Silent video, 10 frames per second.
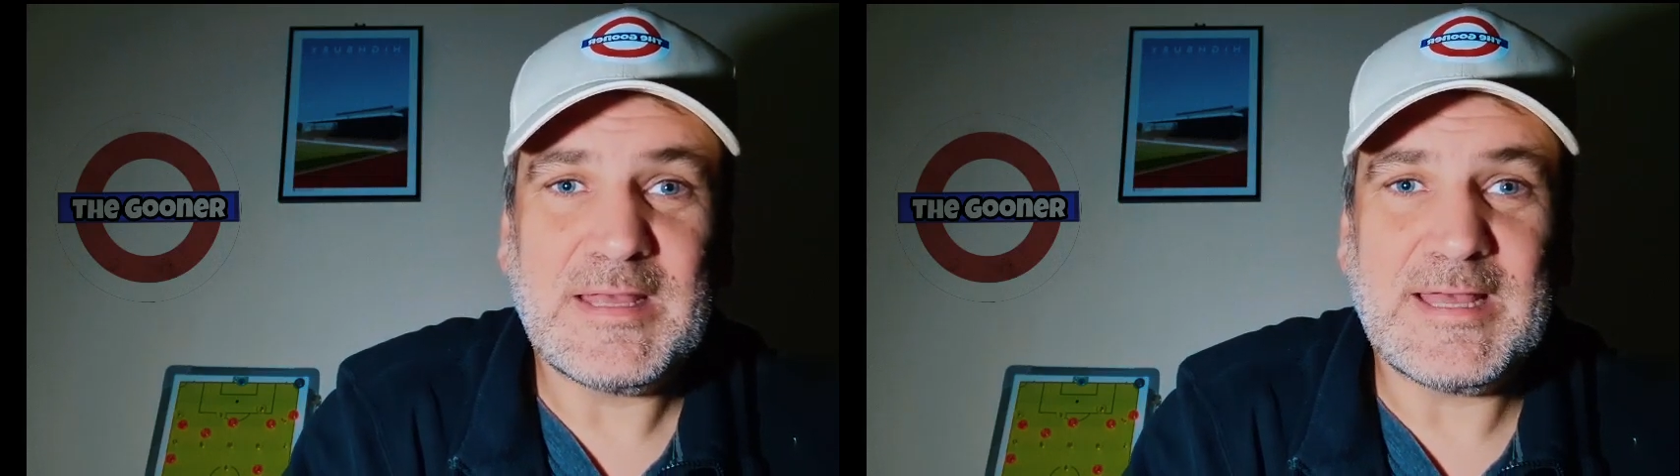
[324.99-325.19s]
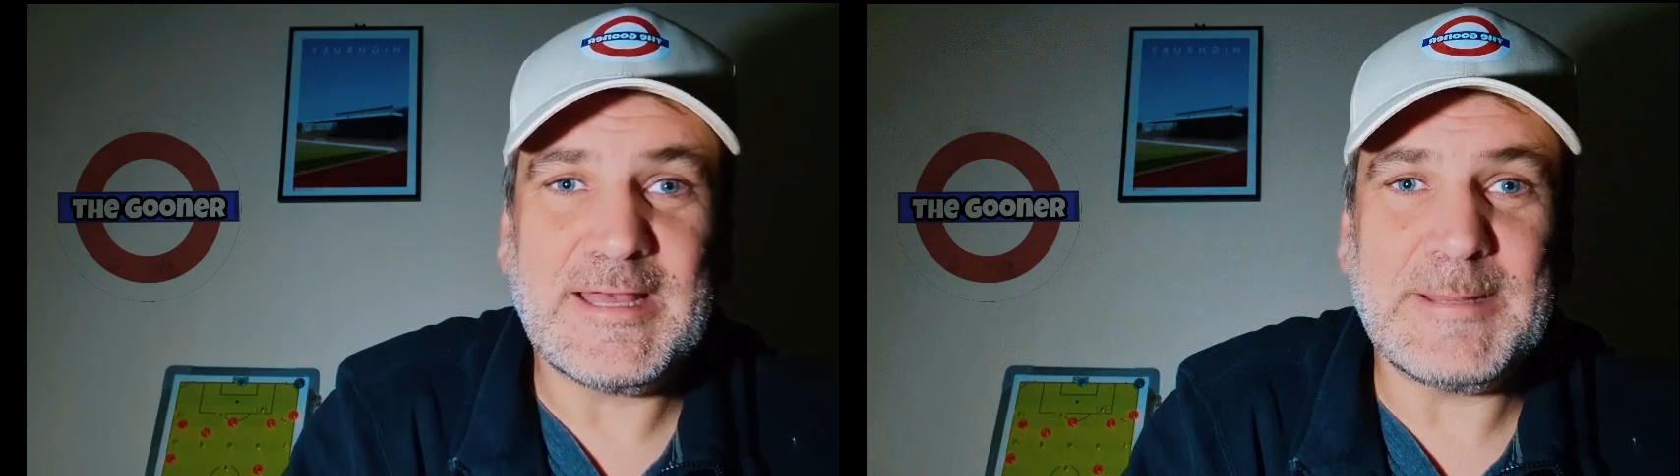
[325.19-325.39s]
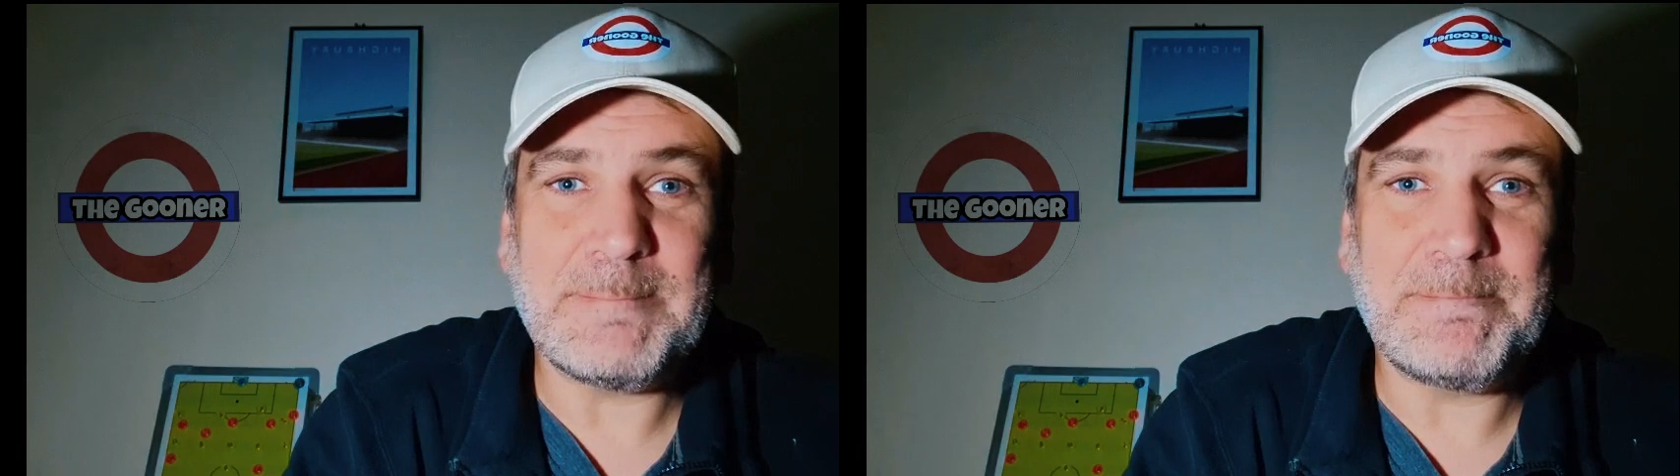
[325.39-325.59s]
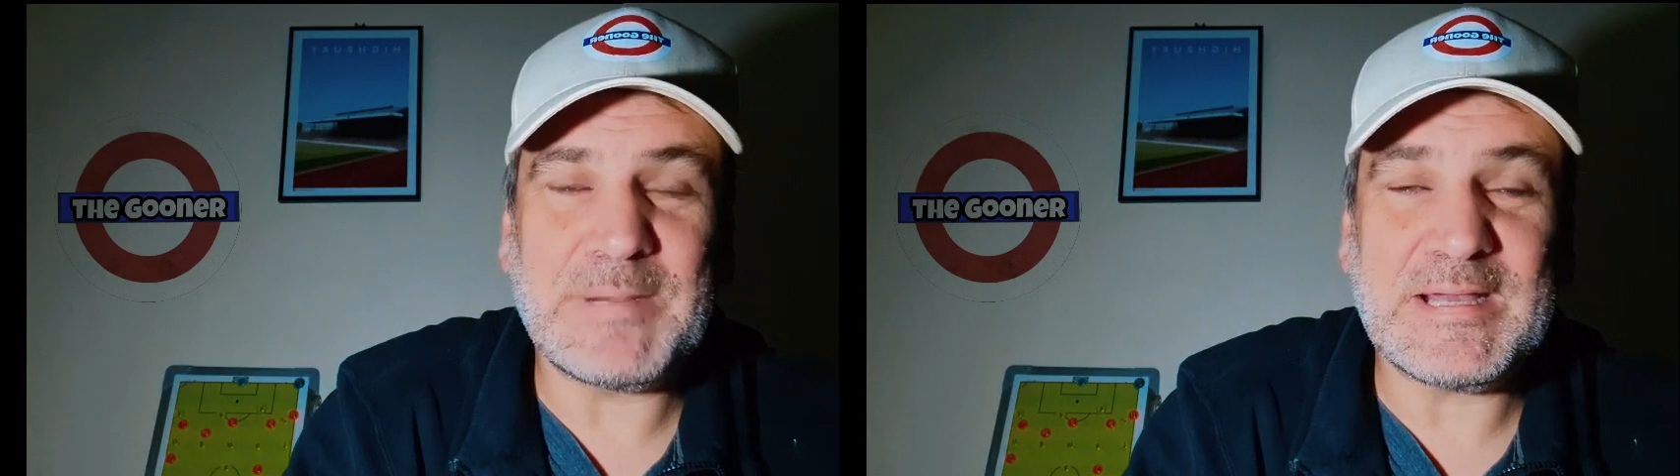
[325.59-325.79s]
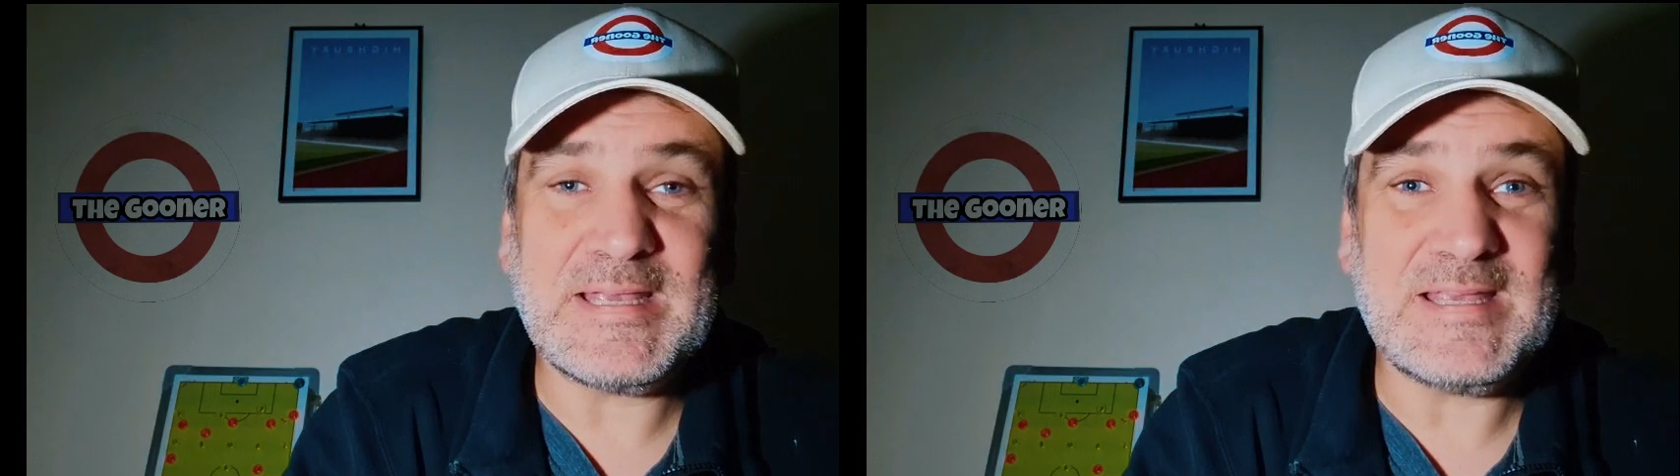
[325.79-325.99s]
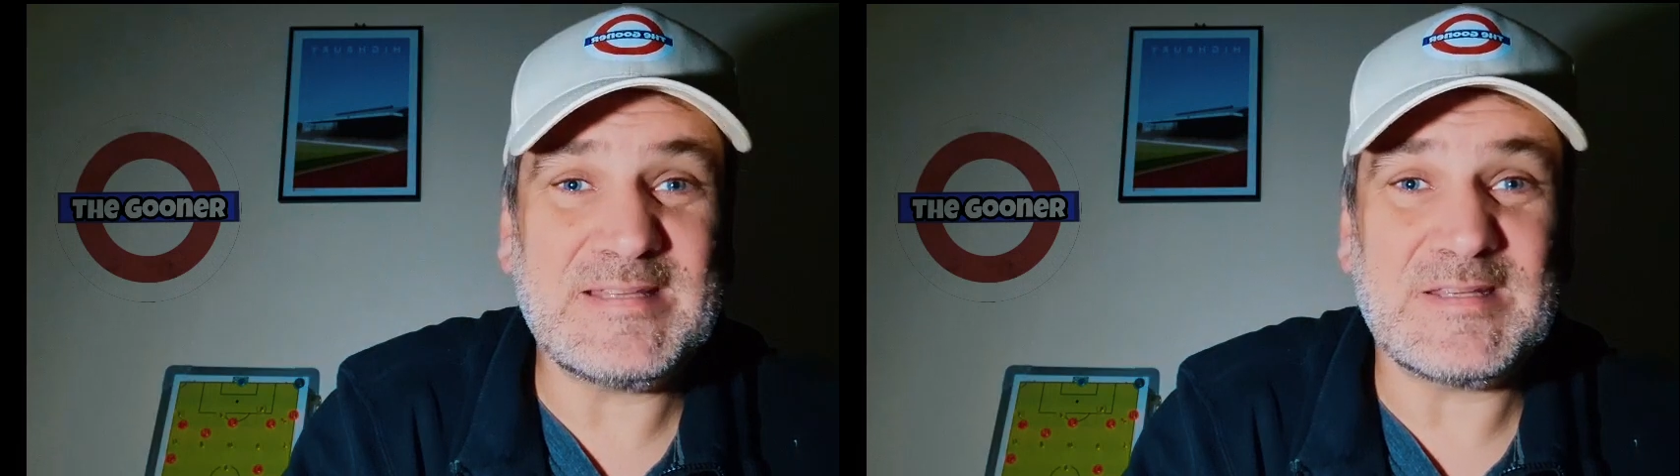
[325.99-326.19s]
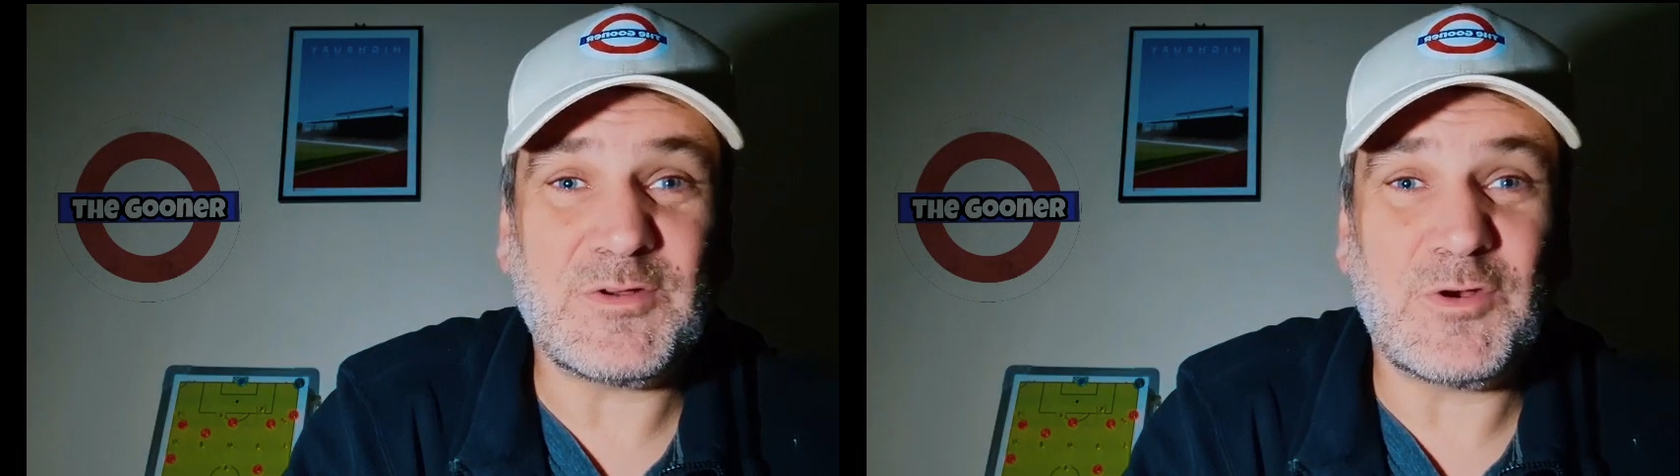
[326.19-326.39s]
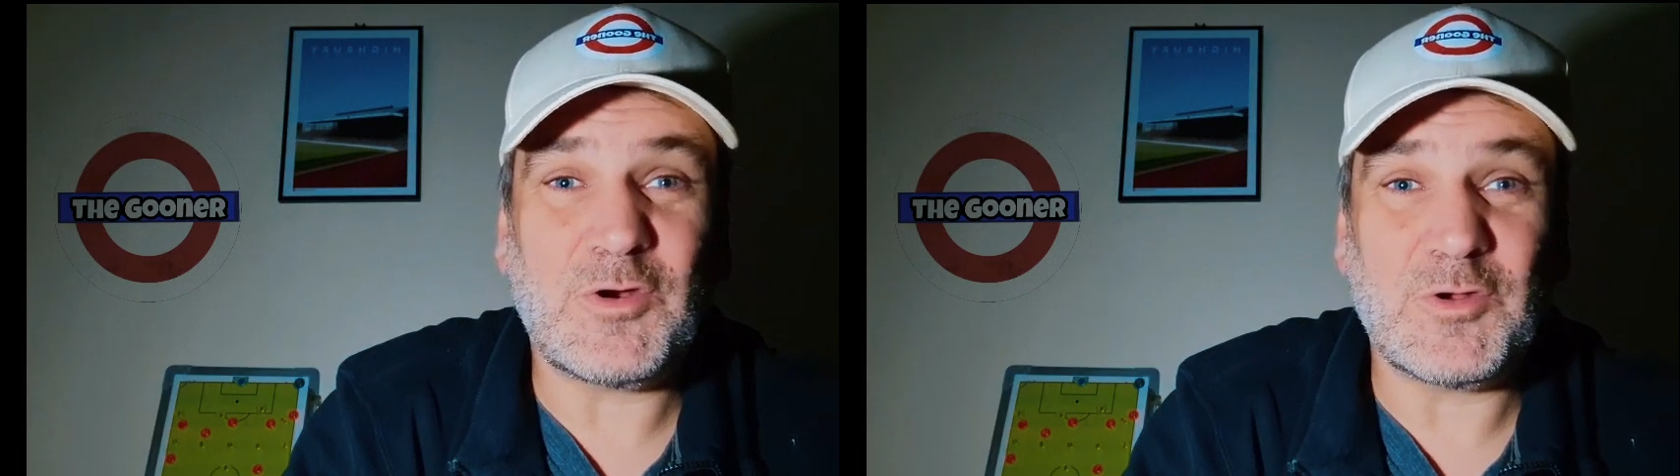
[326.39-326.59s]
but he is in a
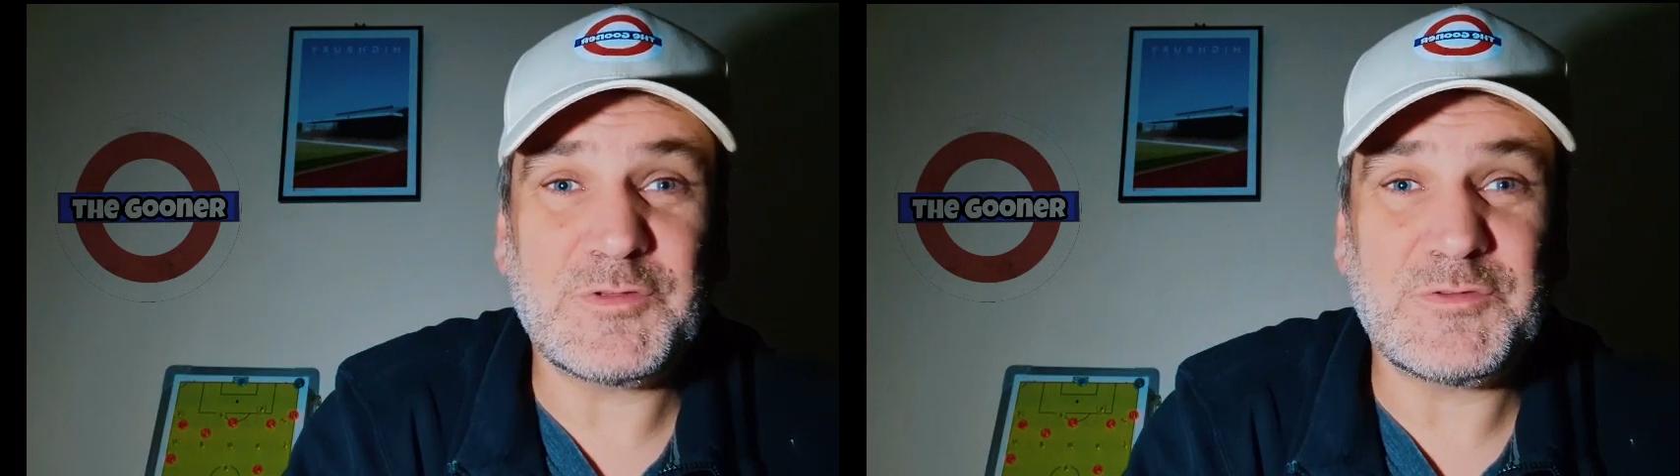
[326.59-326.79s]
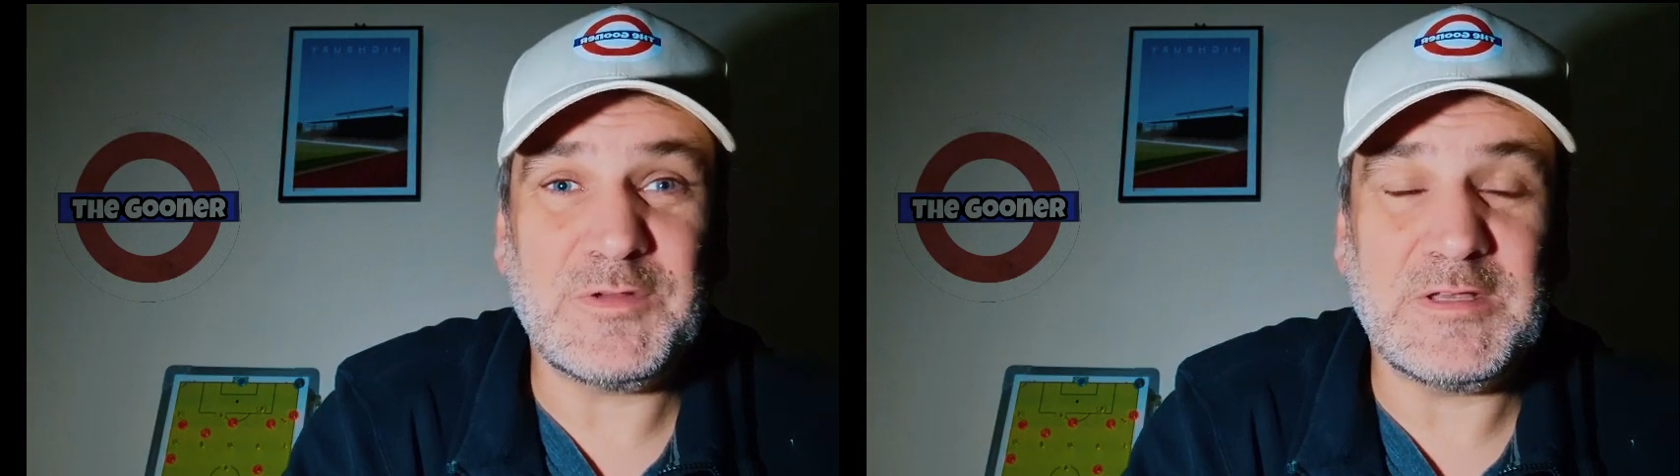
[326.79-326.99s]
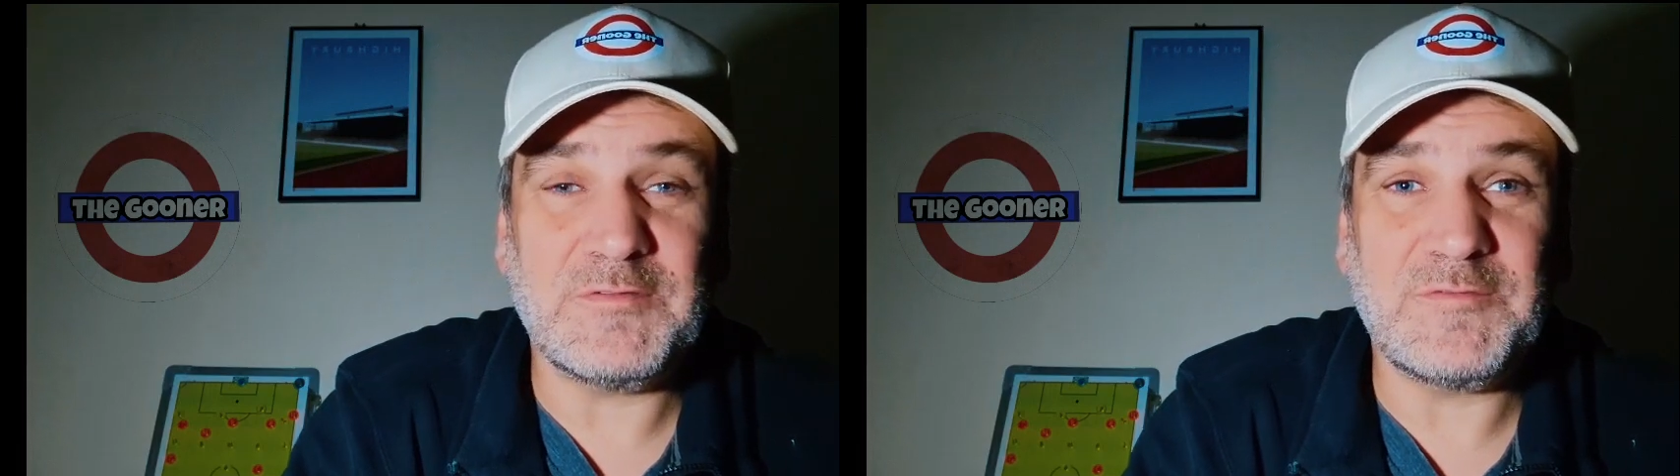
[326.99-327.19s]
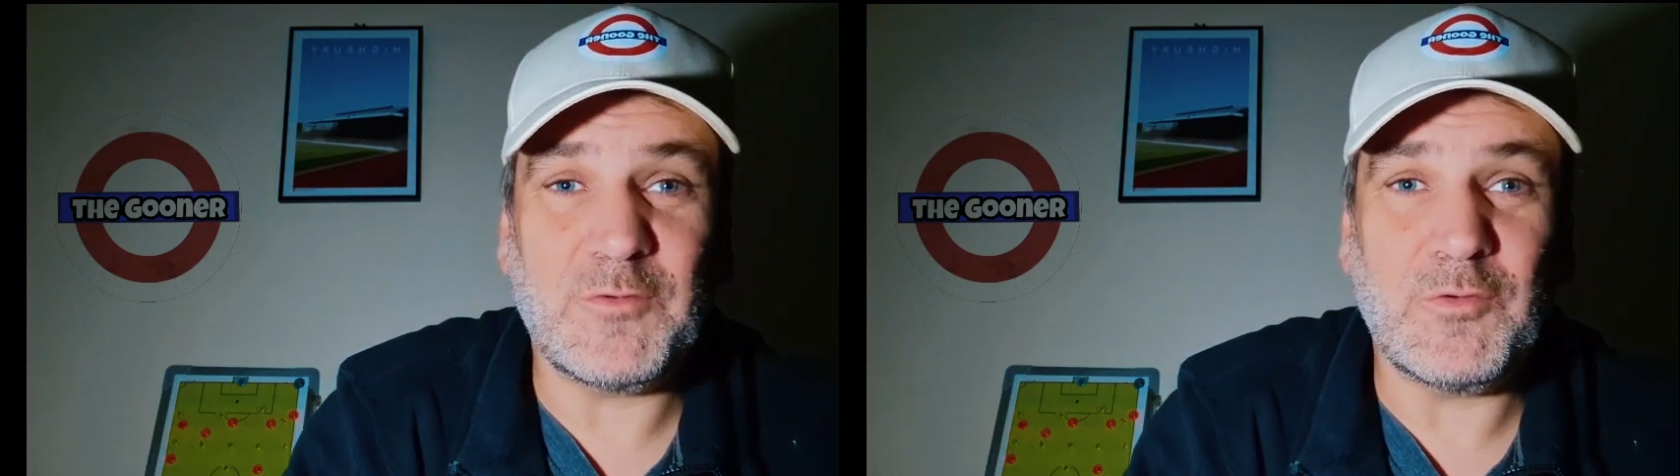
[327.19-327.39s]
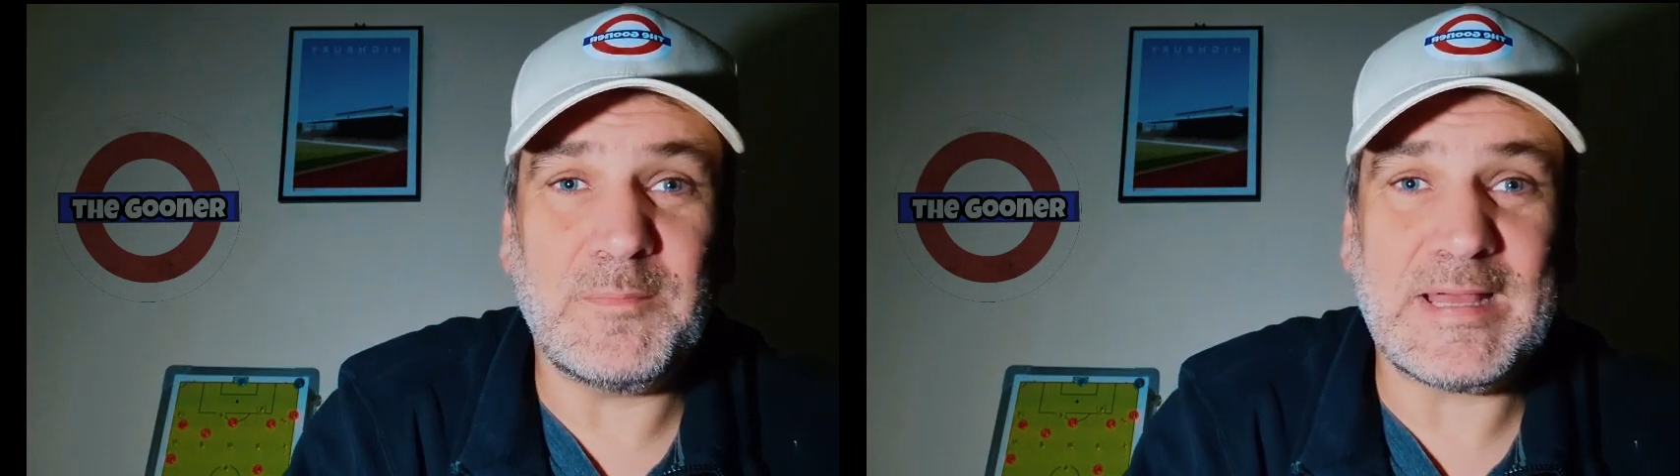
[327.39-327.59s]
hot streak of form.